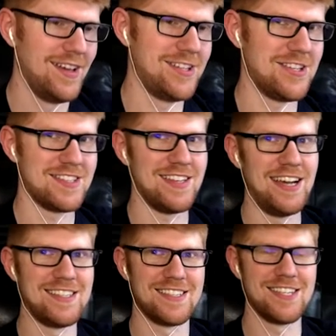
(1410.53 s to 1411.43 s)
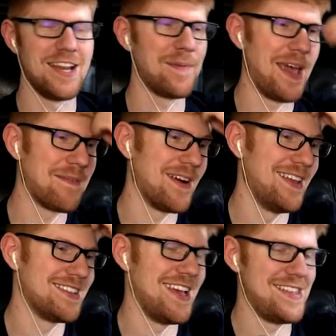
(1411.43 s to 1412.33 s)
She slides a sheet of paper
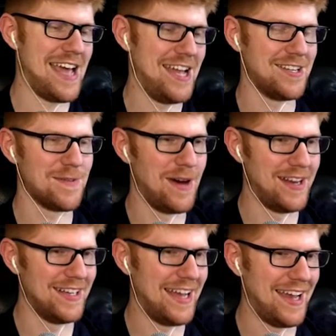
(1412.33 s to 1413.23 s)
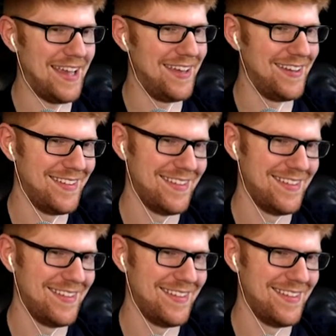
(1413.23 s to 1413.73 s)
that says, I just want to die.